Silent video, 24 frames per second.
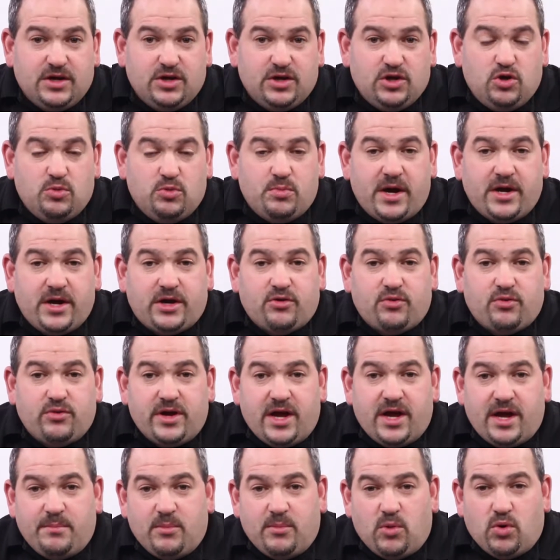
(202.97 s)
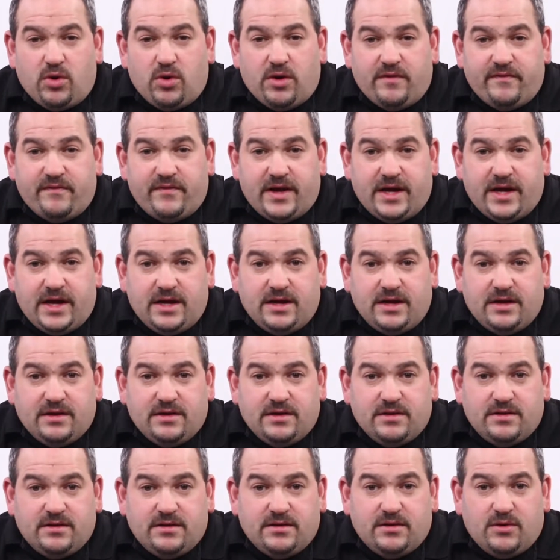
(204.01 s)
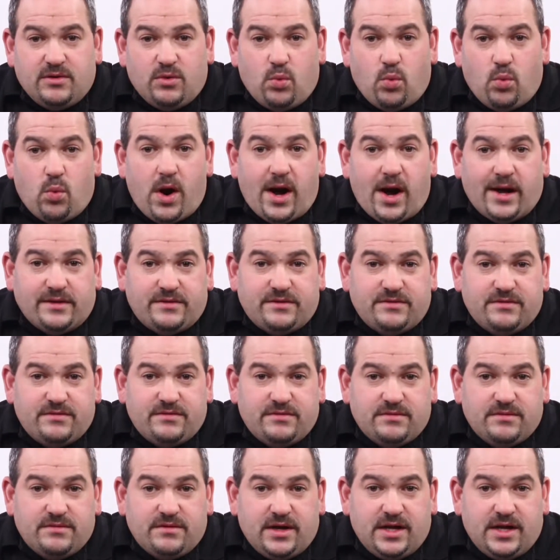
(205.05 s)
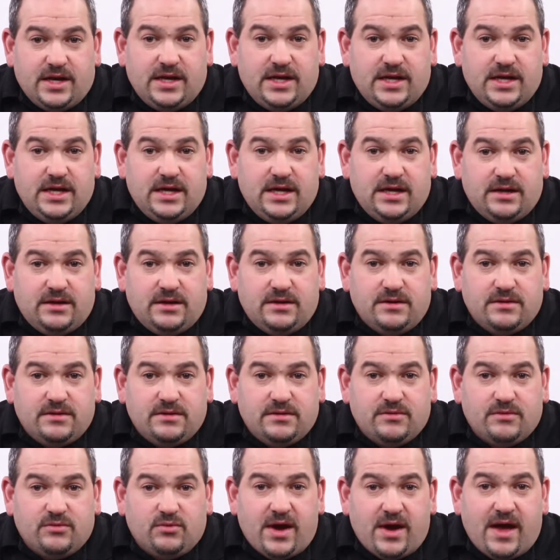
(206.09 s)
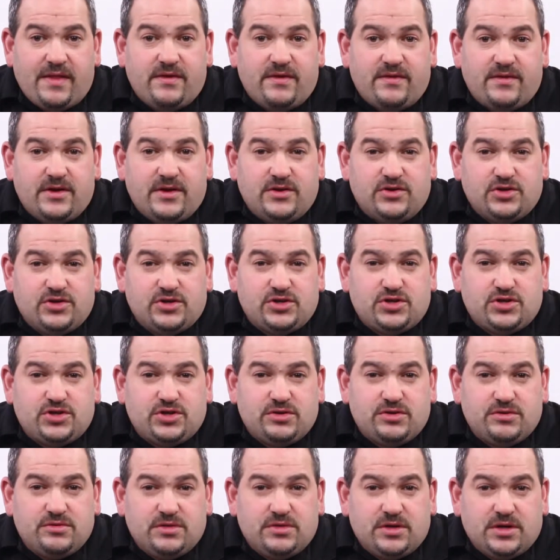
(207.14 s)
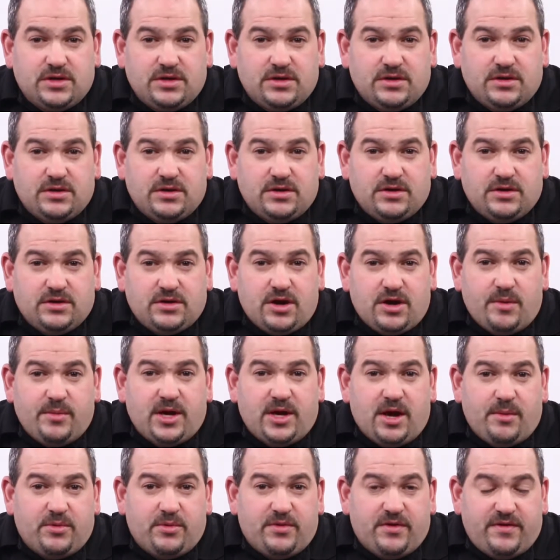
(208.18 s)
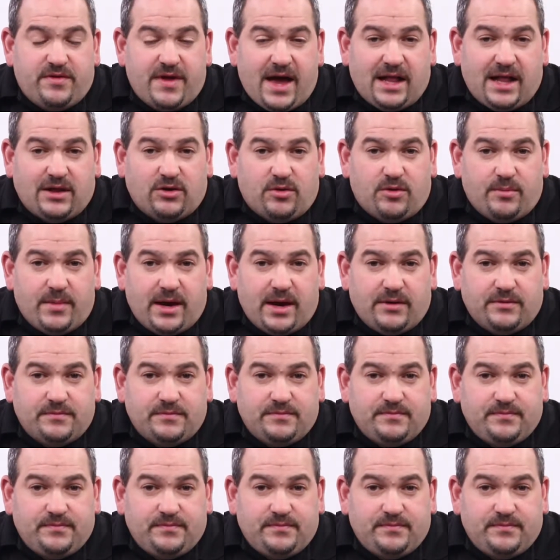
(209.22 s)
you might create more of a want and a need rather than just coming up with a dollar amount.